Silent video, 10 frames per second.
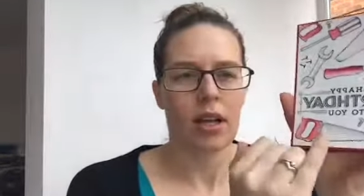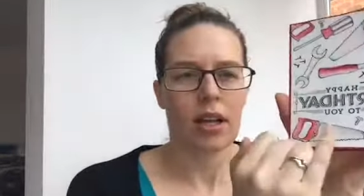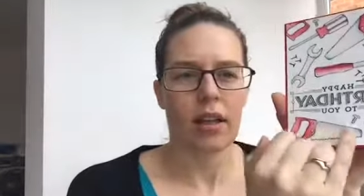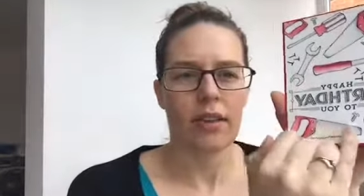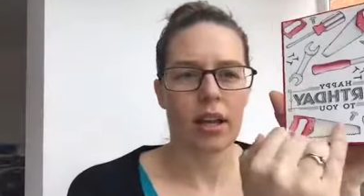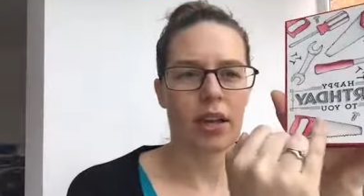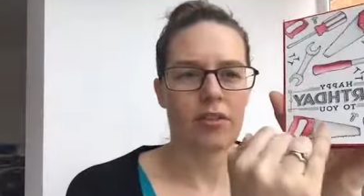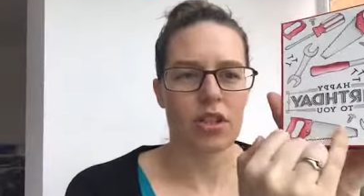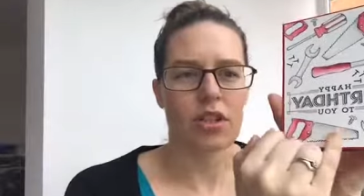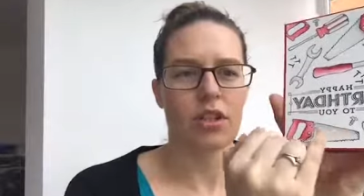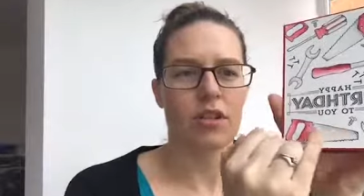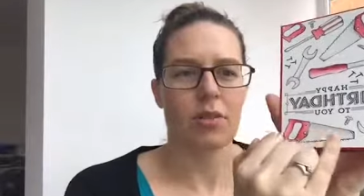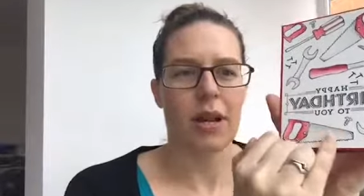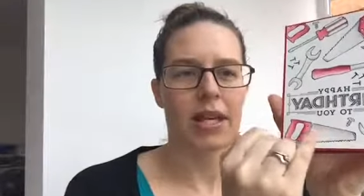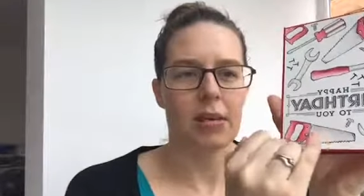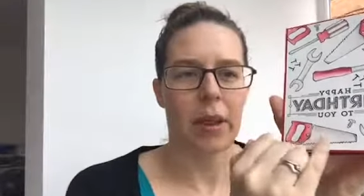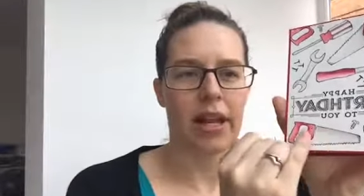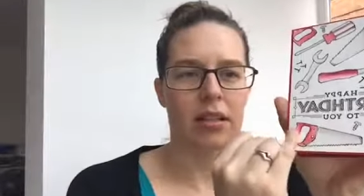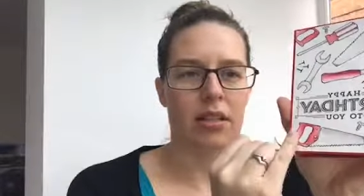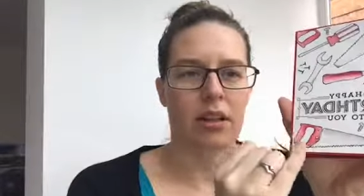and then I've just used the blender
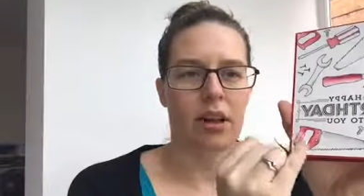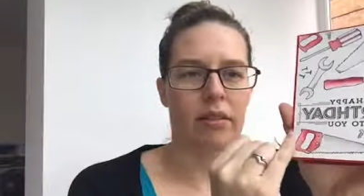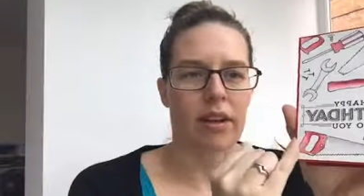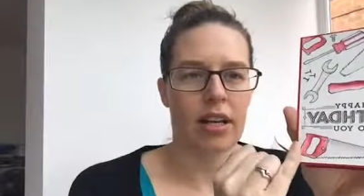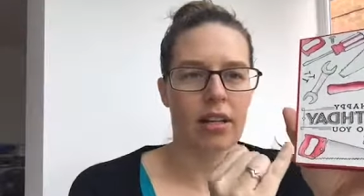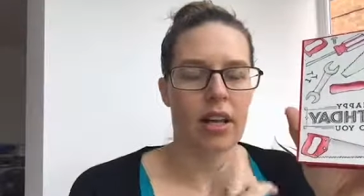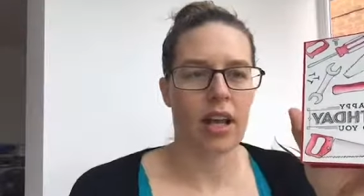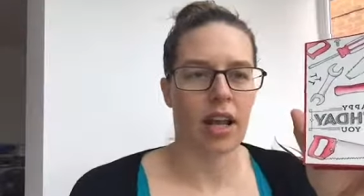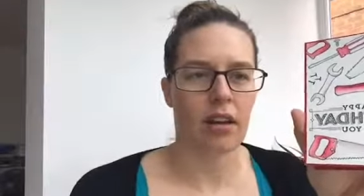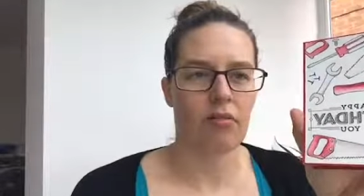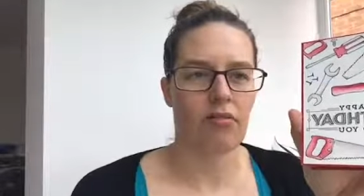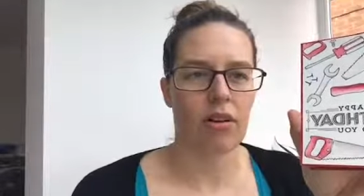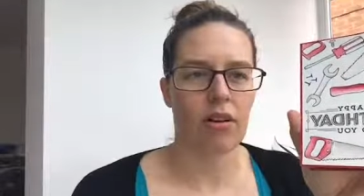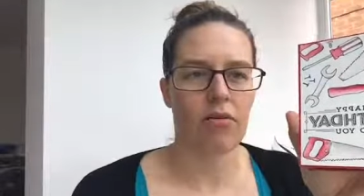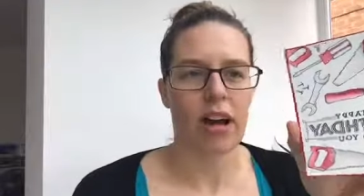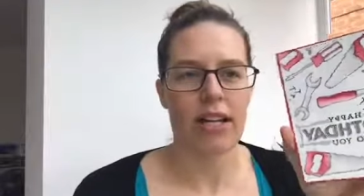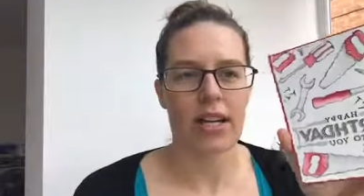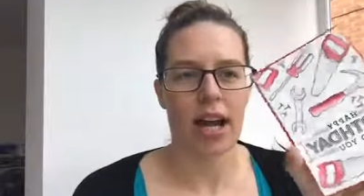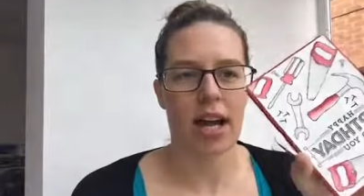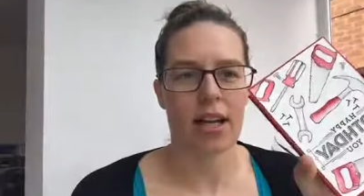pen to colour in real red
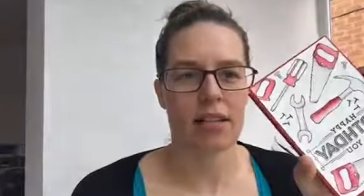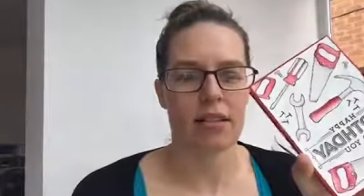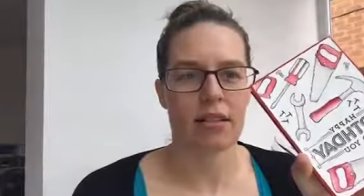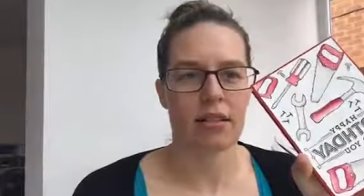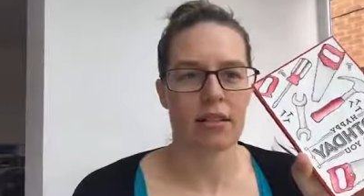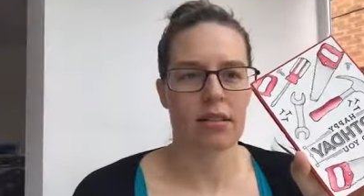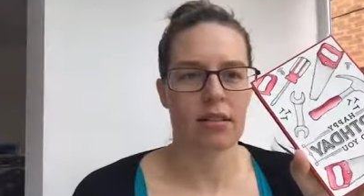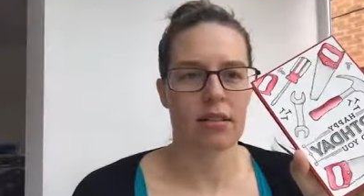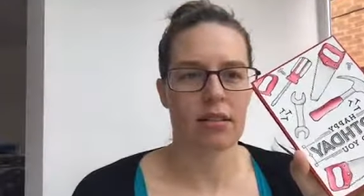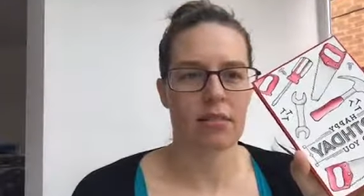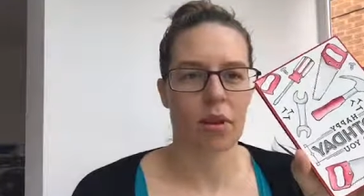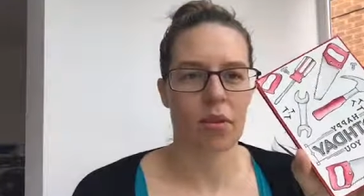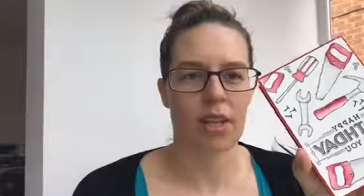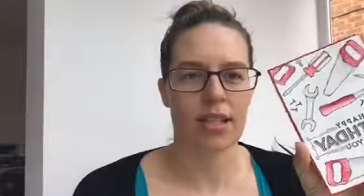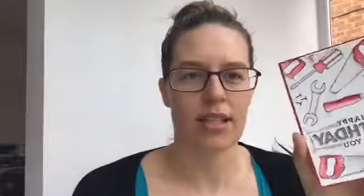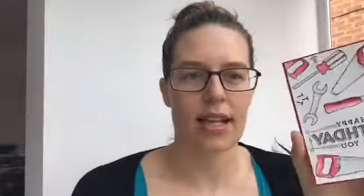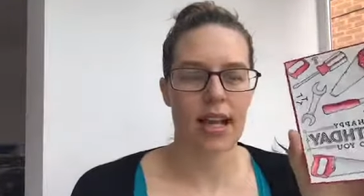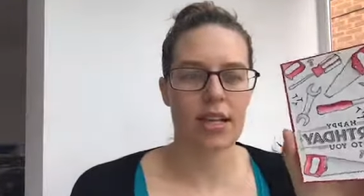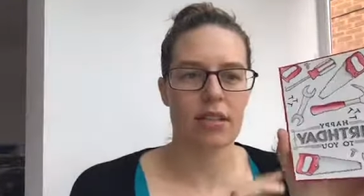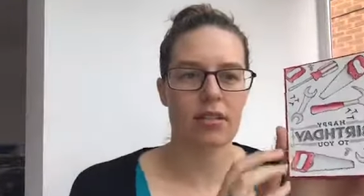and smoky slate.